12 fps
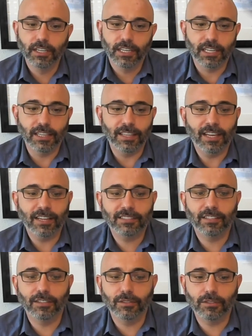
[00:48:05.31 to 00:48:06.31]
And then that
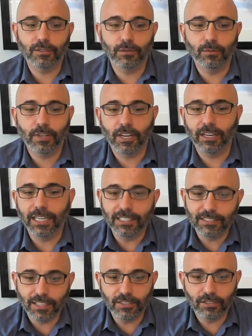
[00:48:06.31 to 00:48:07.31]
tells you what kind of
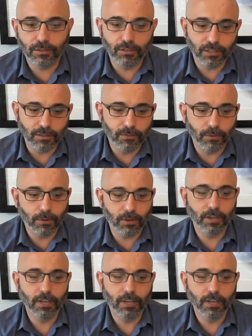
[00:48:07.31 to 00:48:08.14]
insights you're looking for